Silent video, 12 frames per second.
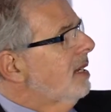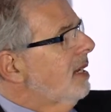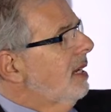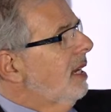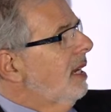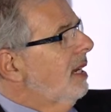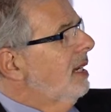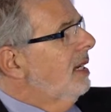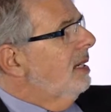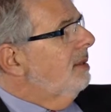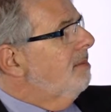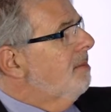Mm.
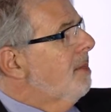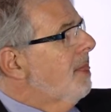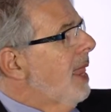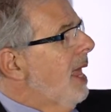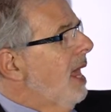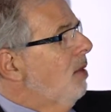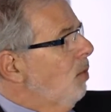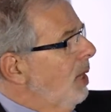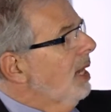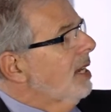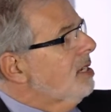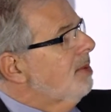And we'd
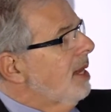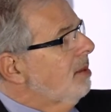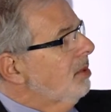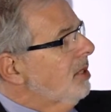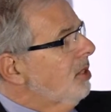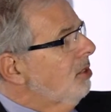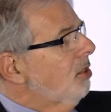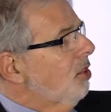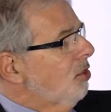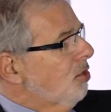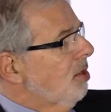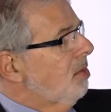like to be able to
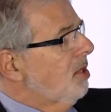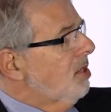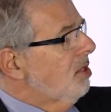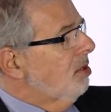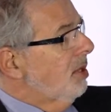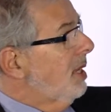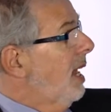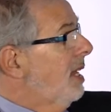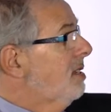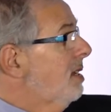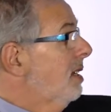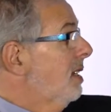contribute to
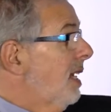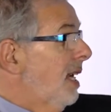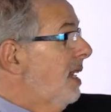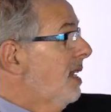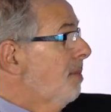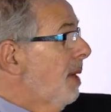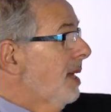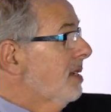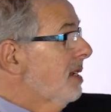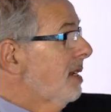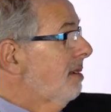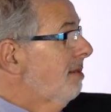enhancing Canadian
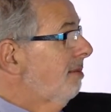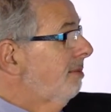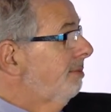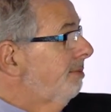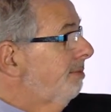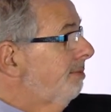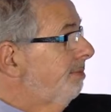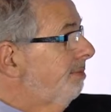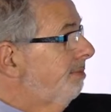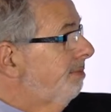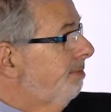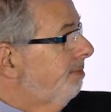capacity. And you mentioned that
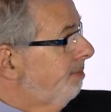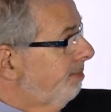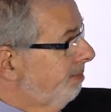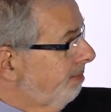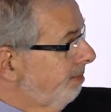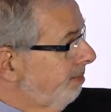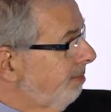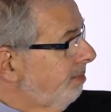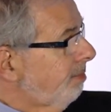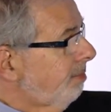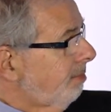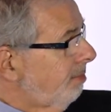there will
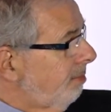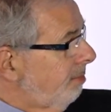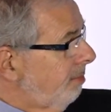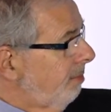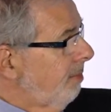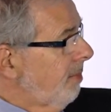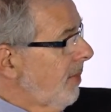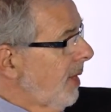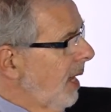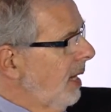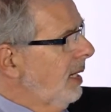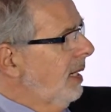initially be three
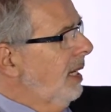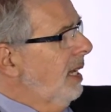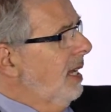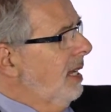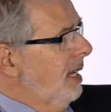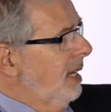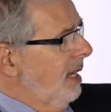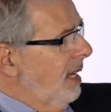areas in particular.